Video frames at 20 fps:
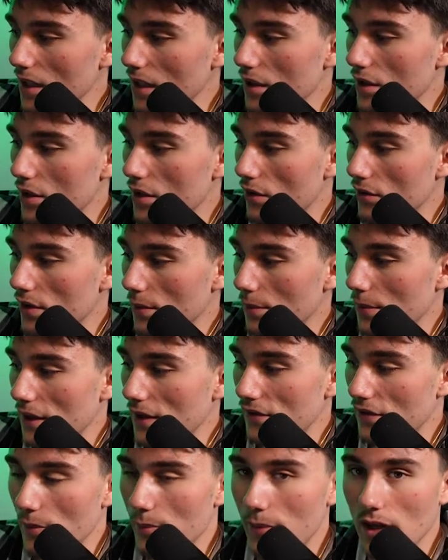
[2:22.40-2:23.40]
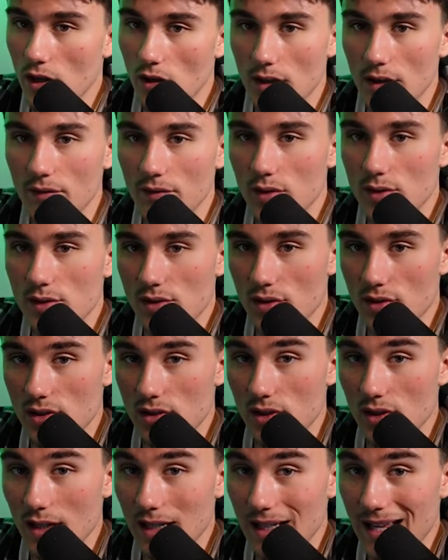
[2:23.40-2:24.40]
You know, if a bigger influencer is
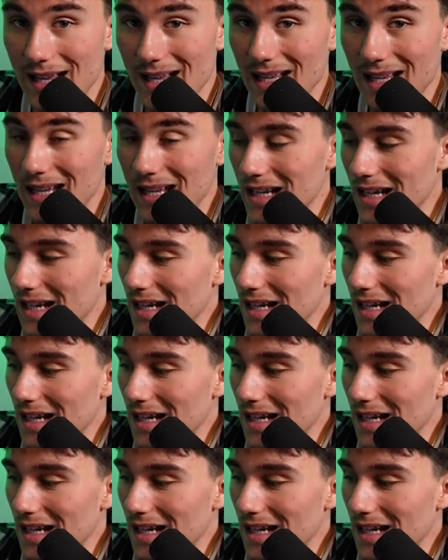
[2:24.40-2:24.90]
looking at